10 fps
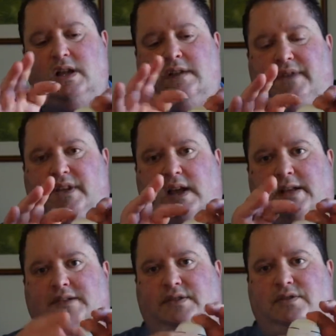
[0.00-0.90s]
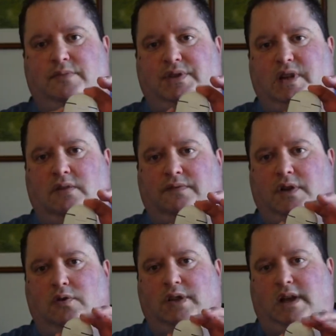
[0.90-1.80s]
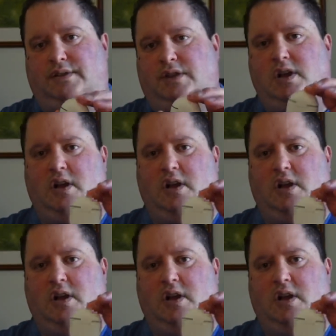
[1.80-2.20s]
The case themselves, the whole case,